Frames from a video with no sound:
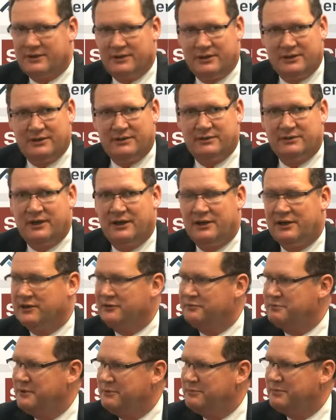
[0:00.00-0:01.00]
So a lot
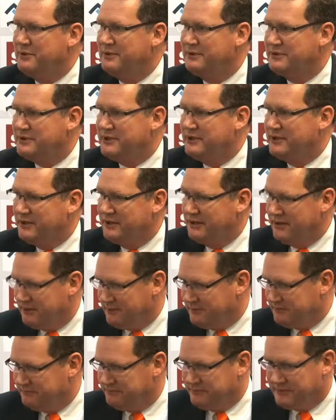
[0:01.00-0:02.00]
of people still
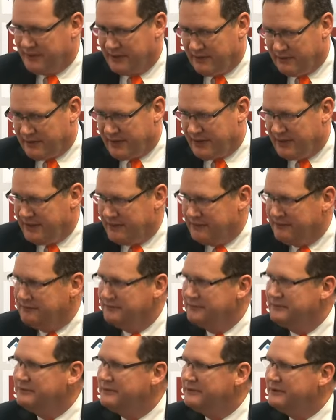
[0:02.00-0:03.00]
think, okay,
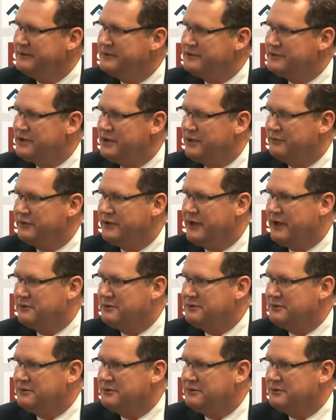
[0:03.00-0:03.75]
it's enough for now.